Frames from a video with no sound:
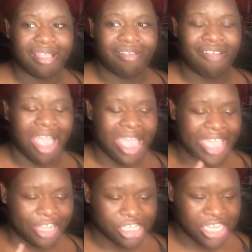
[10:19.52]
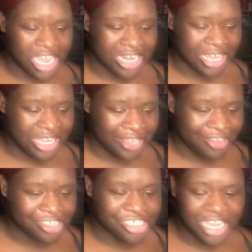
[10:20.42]
girl, I had chocolate
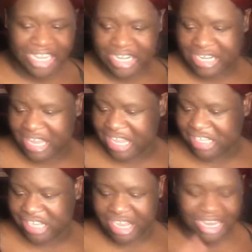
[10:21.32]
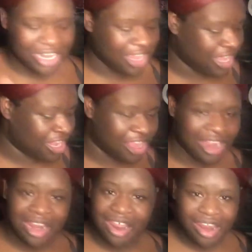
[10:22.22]
here, chocolate there, chocolate there,
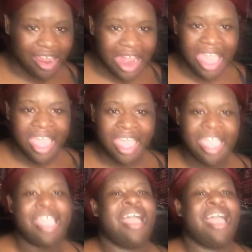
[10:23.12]
chocolate blah, blah, blah.